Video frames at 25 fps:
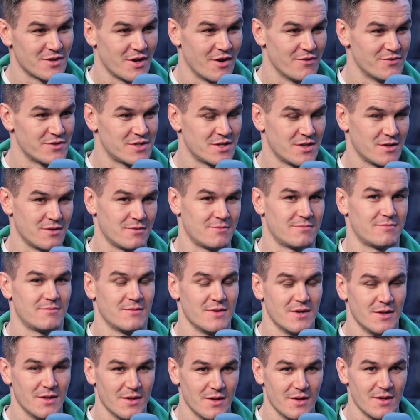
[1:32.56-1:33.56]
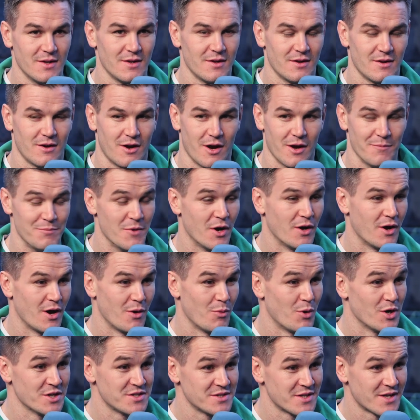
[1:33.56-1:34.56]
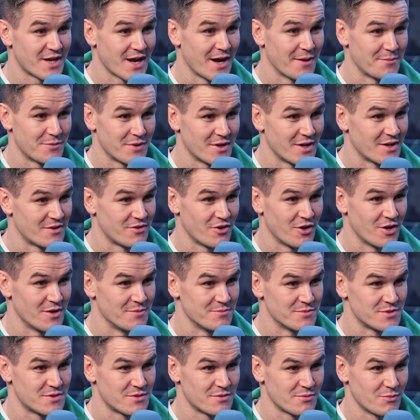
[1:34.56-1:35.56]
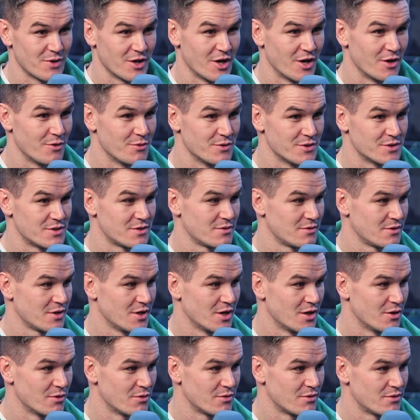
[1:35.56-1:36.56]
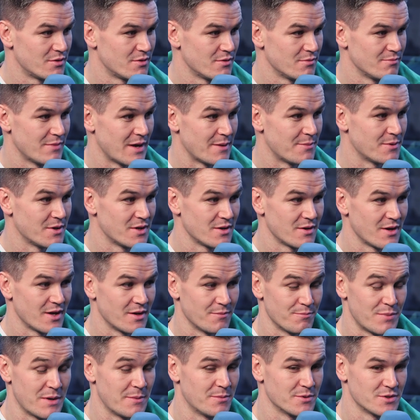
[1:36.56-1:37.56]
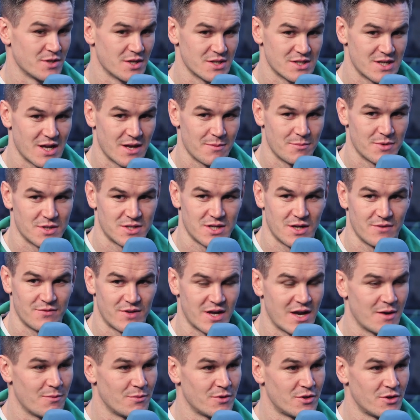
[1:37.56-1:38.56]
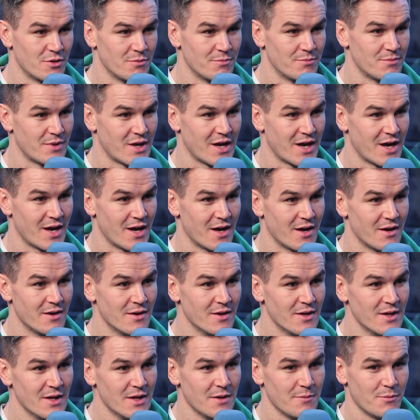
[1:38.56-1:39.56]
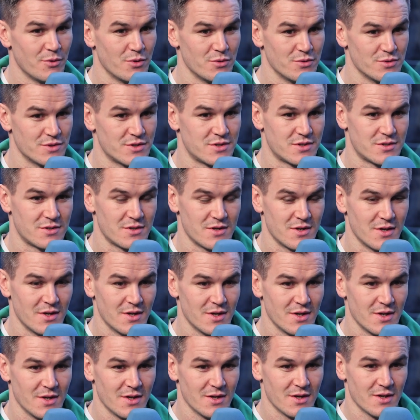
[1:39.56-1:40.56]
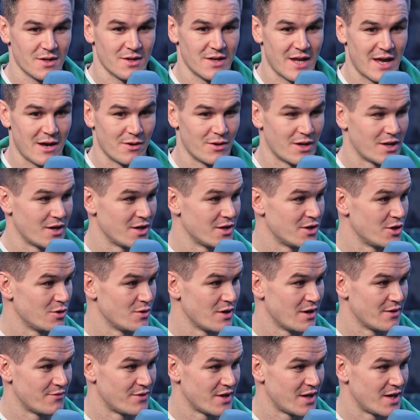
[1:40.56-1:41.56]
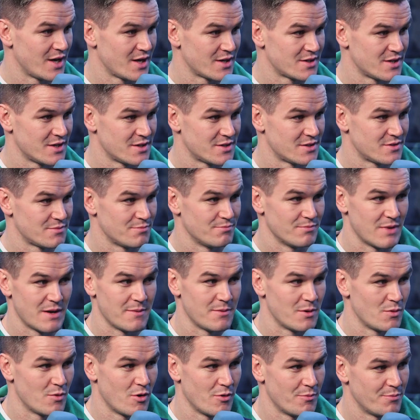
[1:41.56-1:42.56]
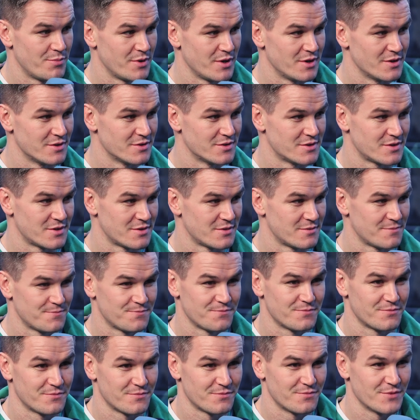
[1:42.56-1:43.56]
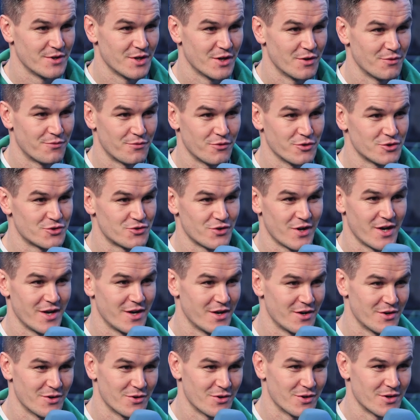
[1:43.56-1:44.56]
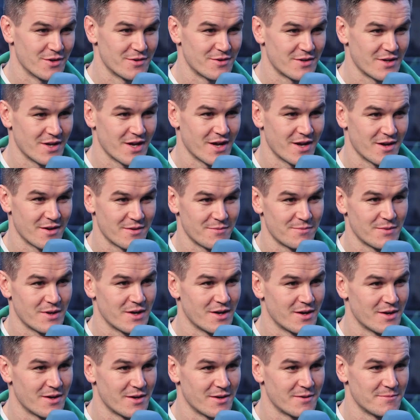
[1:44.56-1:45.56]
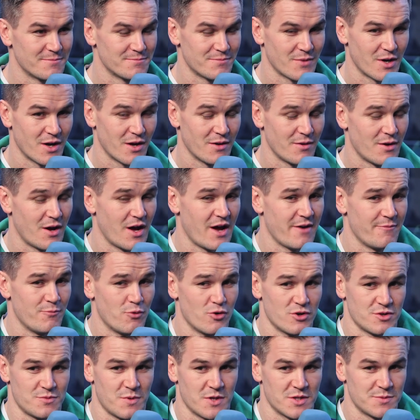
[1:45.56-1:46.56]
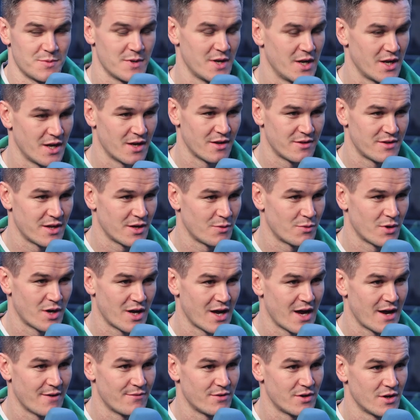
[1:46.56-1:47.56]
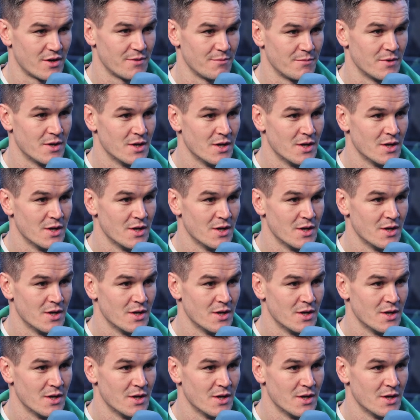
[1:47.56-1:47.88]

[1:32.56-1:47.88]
obviously, I wasn't the captain at times when I was, you know, maybe in people's eyes letting myself down with them, but it was, now that I do have that access, maybe I won't be as, you know, frustrated, or I have more responsibility, and I think when I have it, I